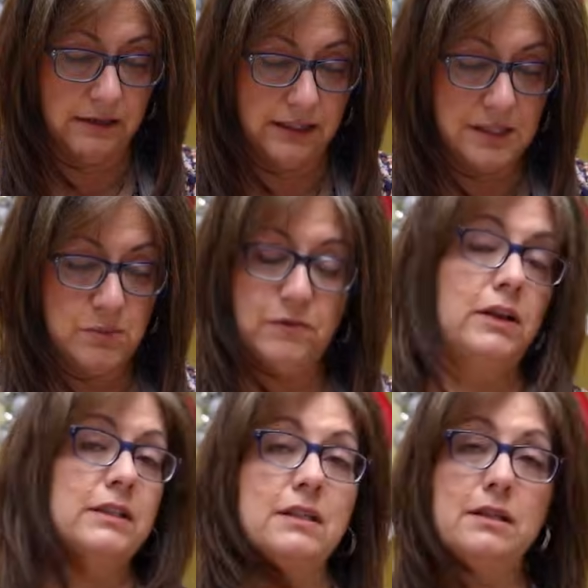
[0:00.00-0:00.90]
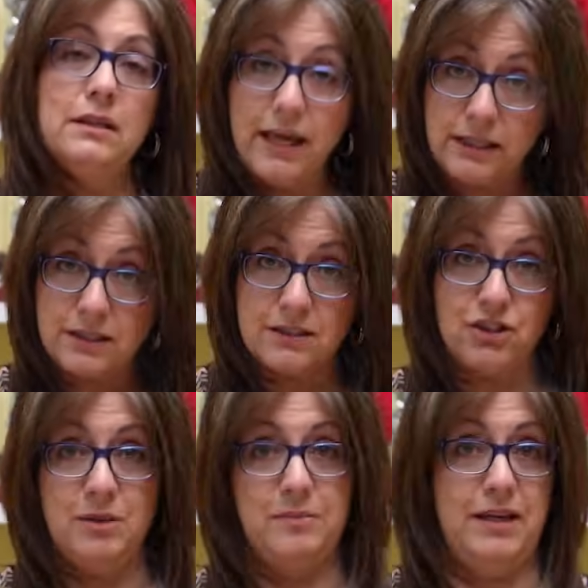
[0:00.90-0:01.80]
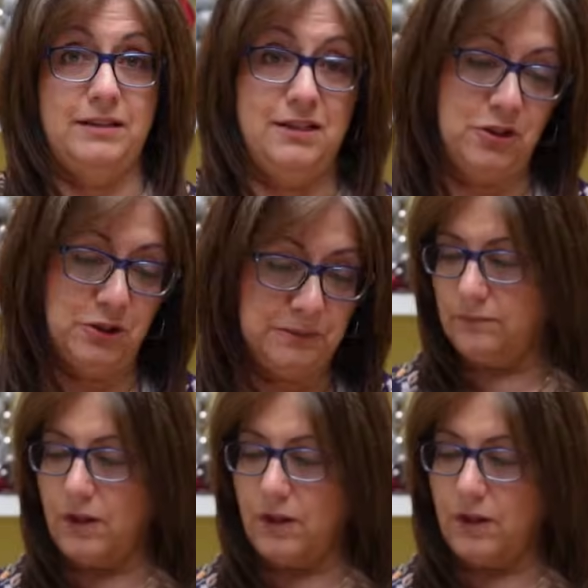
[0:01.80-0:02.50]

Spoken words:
let's move on to the next sheet pan dinner.